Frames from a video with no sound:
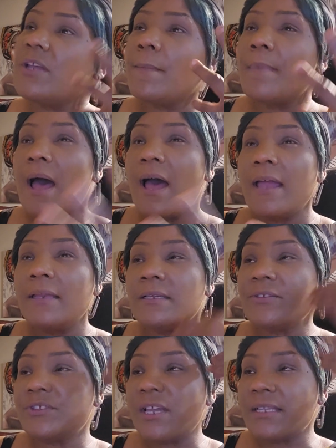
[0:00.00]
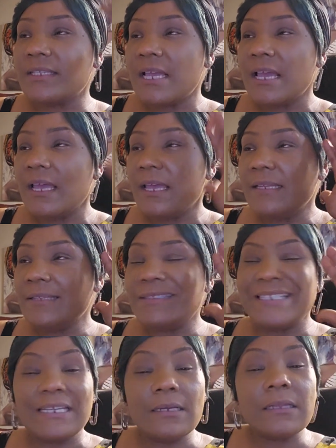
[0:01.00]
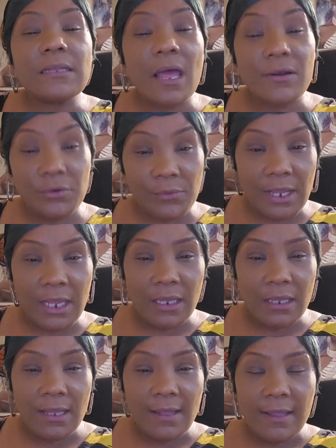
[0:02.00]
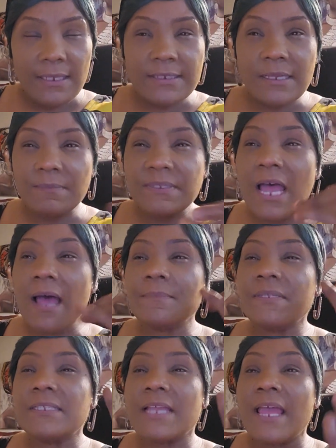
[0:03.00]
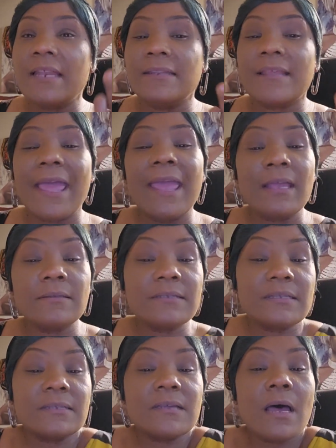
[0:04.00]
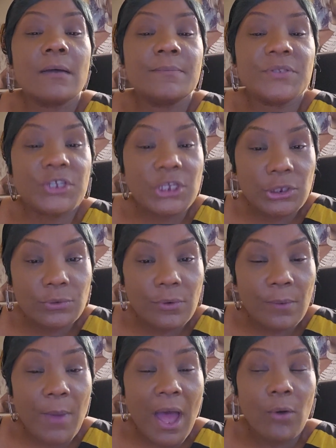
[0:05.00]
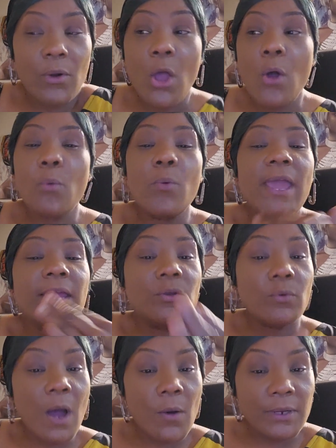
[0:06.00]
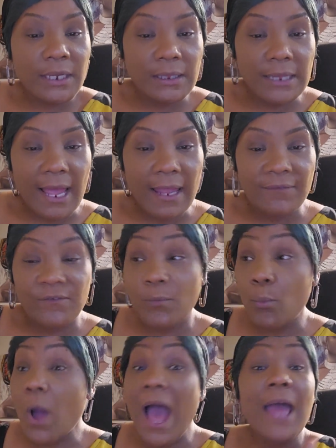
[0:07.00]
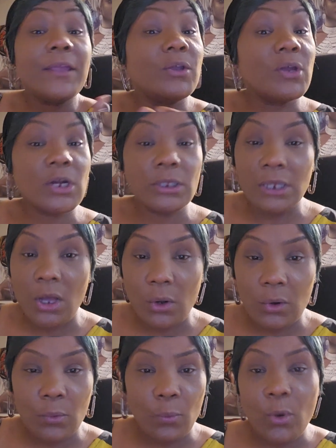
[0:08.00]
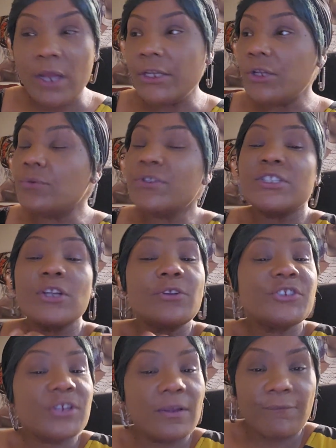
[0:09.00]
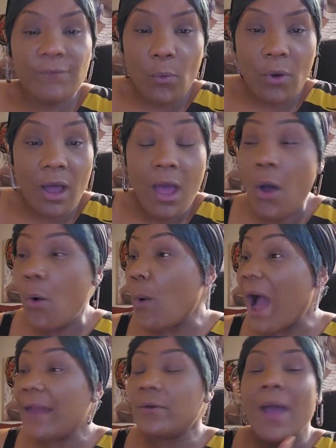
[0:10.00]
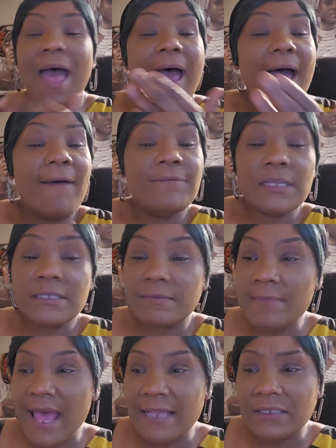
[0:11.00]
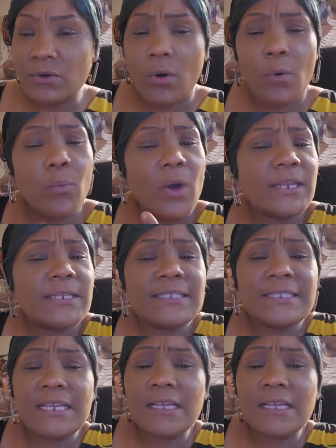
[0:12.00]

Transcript: your mind is just decluttering, sometimes then the answers come to you about where you going in life, why you're alone, what are you searching for, why do I have this mask on, what is